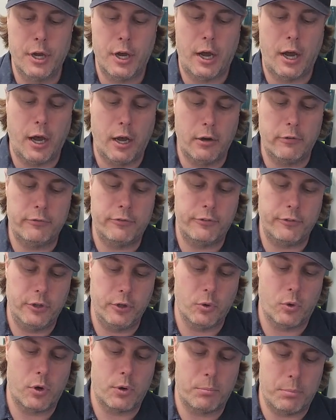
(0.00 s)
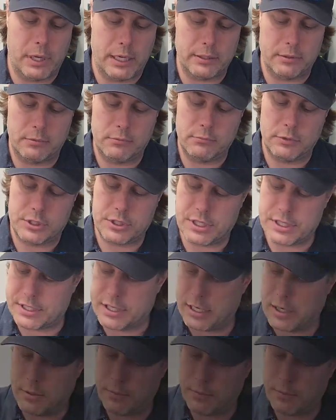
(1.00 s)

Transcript: of your button, which I said I